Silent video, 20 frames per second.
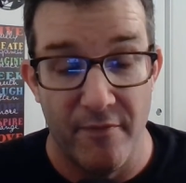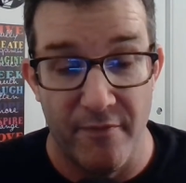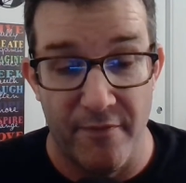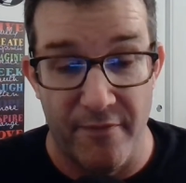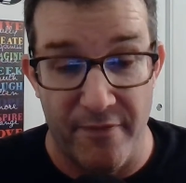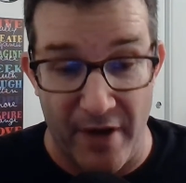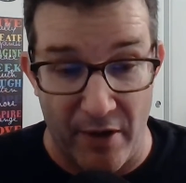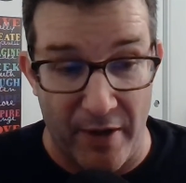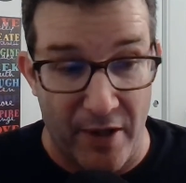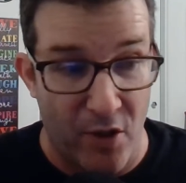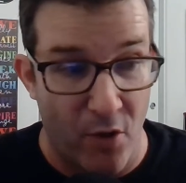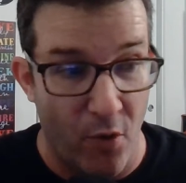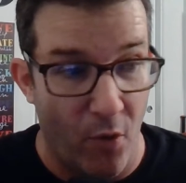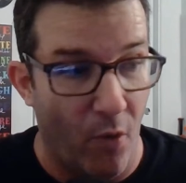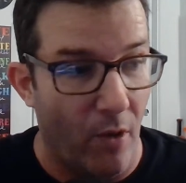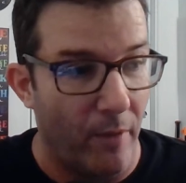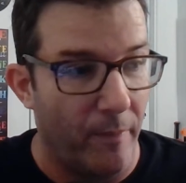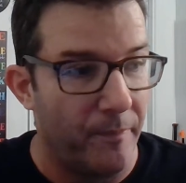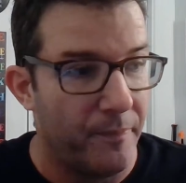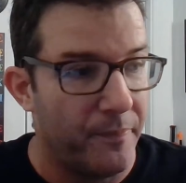Very
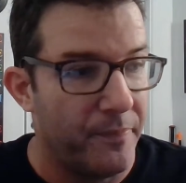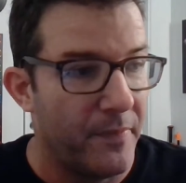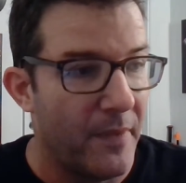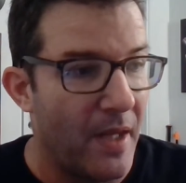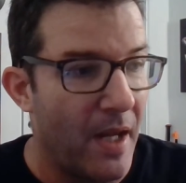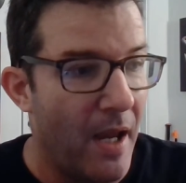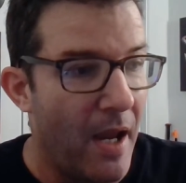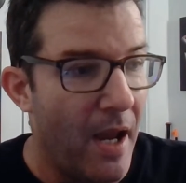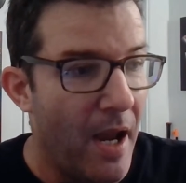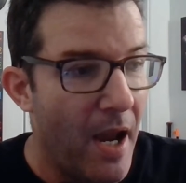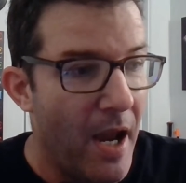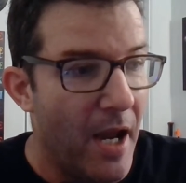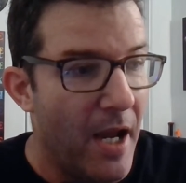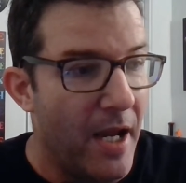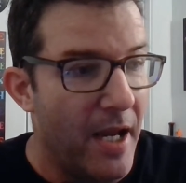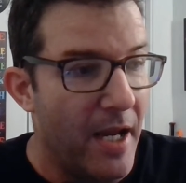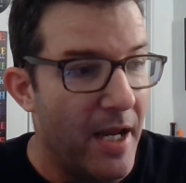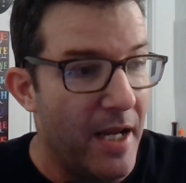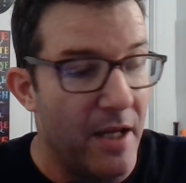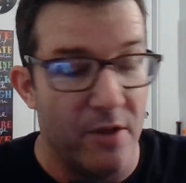cool.
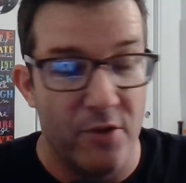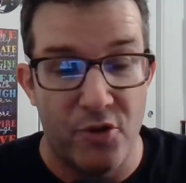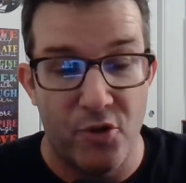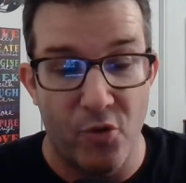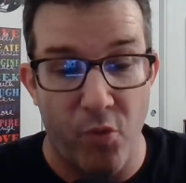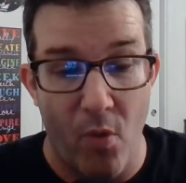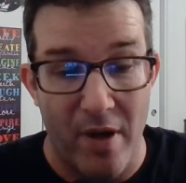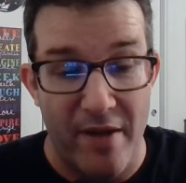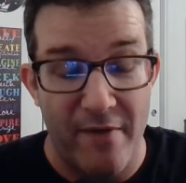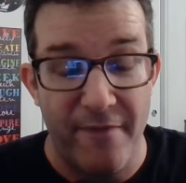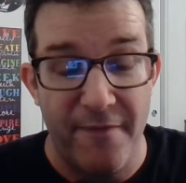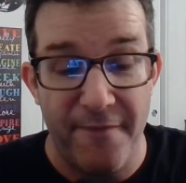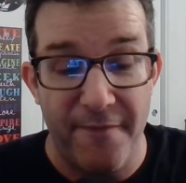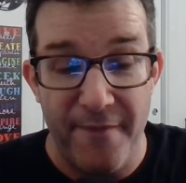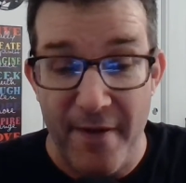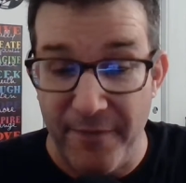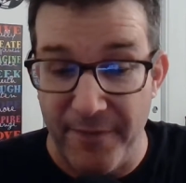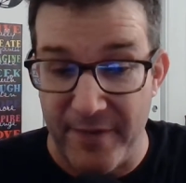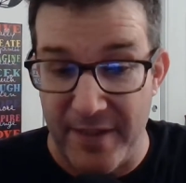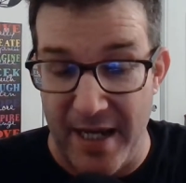In
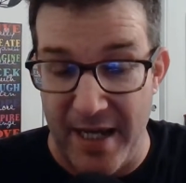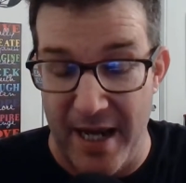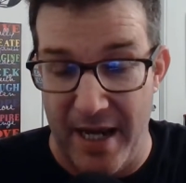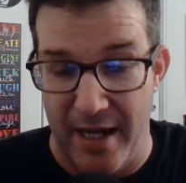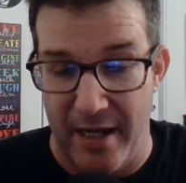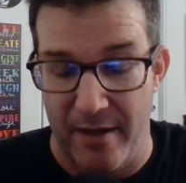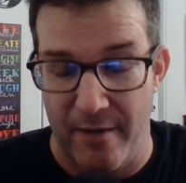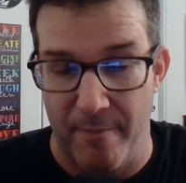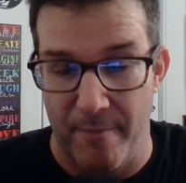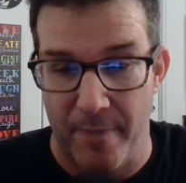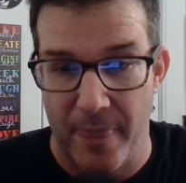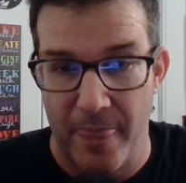2015,